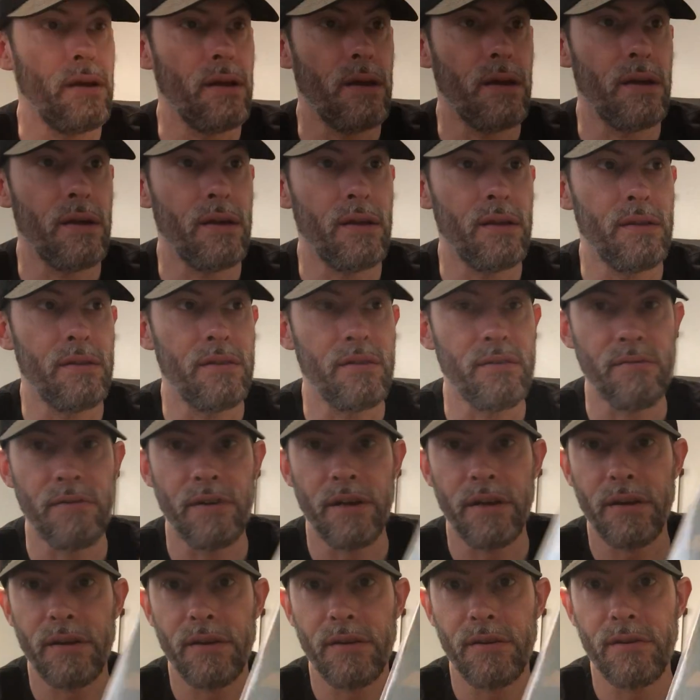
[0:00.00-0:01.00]
and the
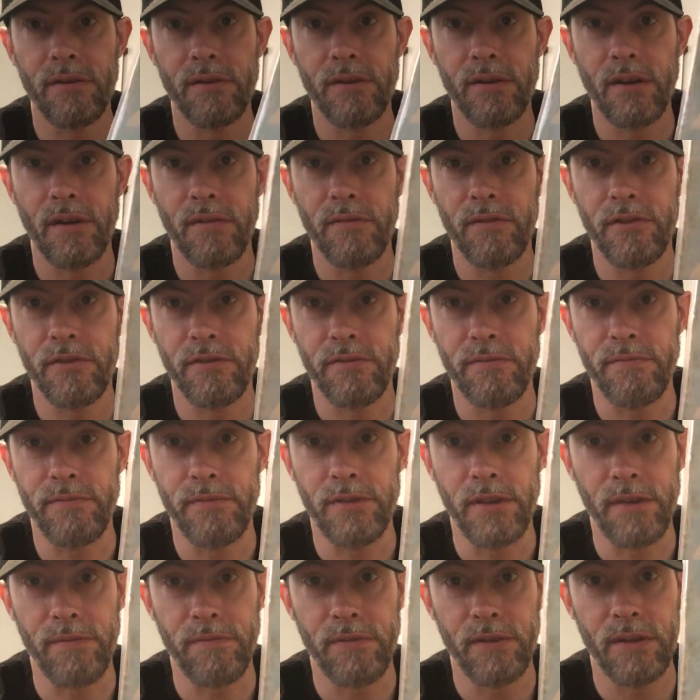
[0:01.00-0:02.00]
record covers
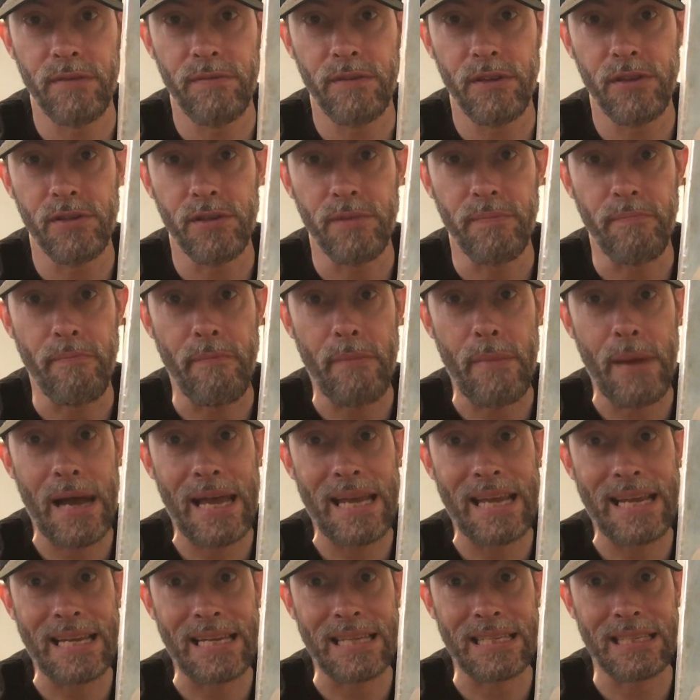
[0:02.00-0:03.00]
definitely VG
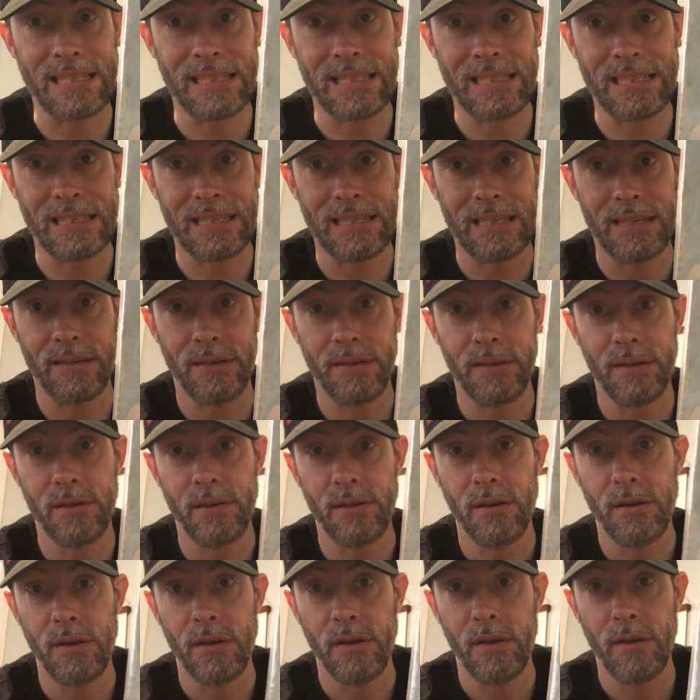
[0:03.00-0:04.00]
minus,
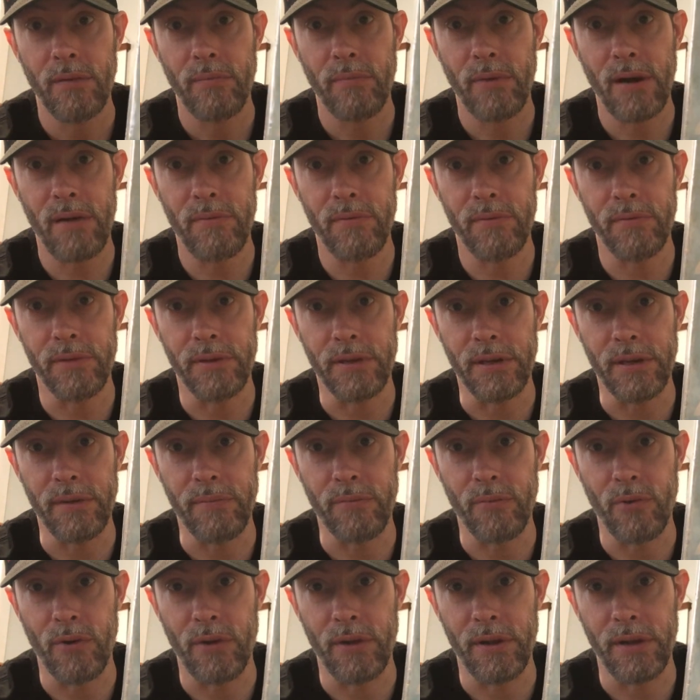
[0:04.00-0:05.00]
probably
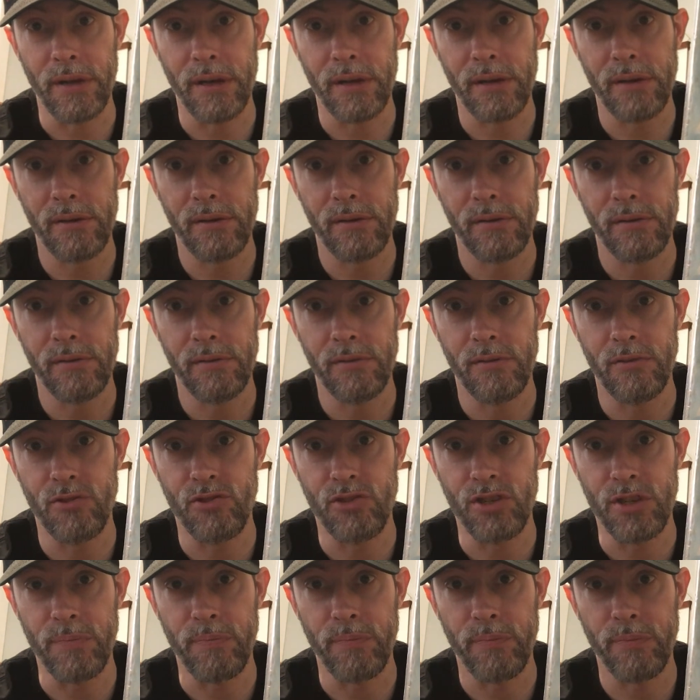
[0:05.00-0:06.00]
more like
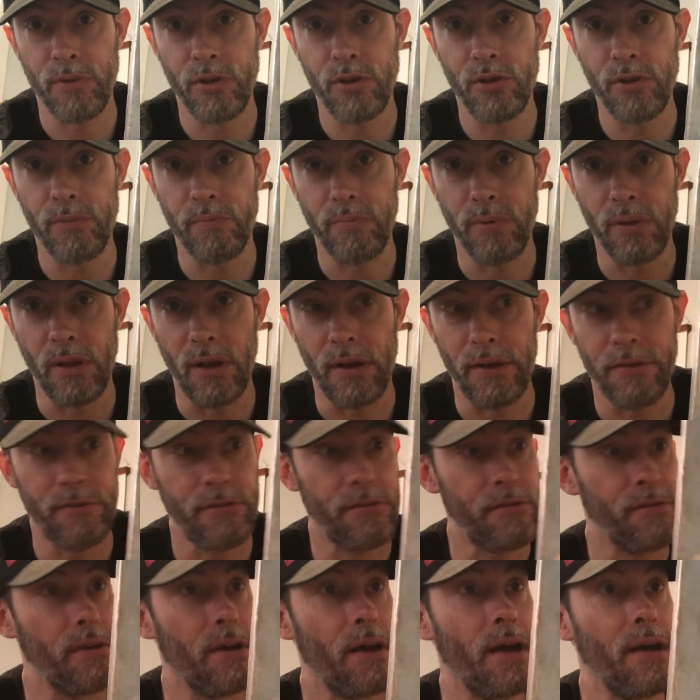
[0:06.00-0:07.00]
G good
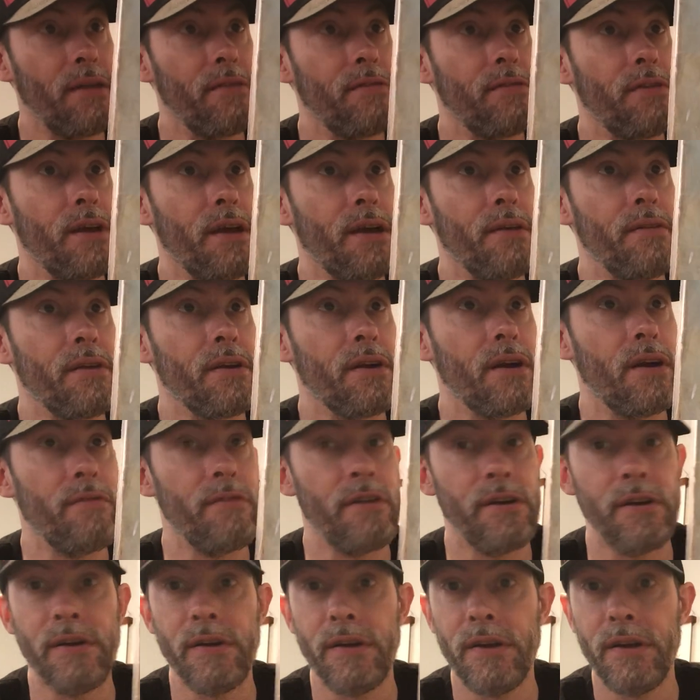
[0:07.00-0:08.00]
plus, I'd say on the
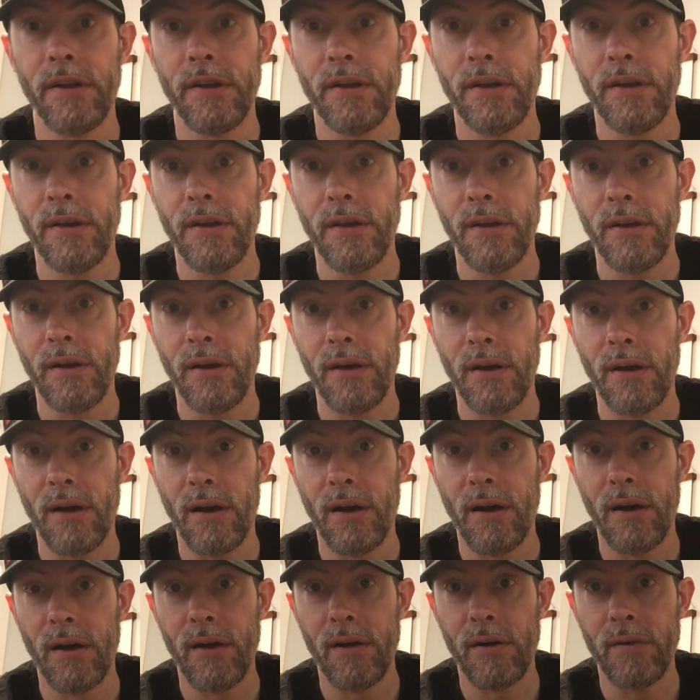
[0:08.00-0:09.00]
cover.
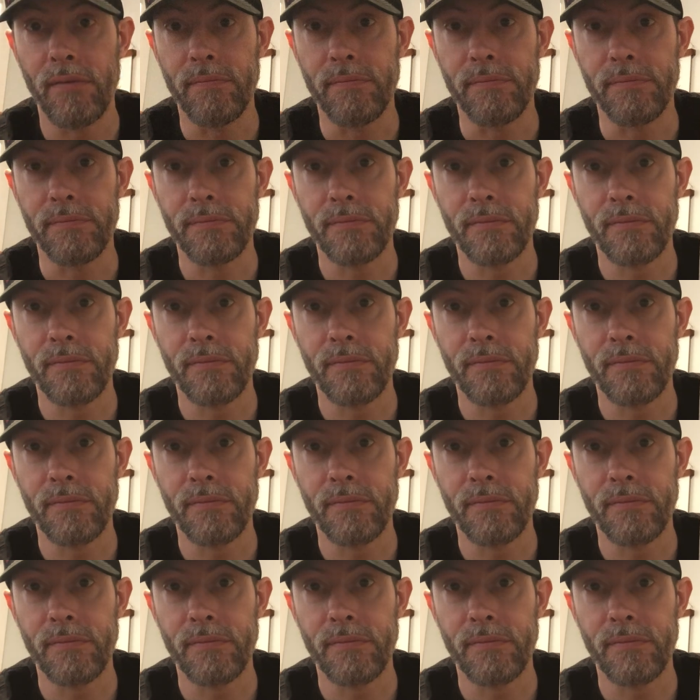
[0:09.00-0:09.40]
Um,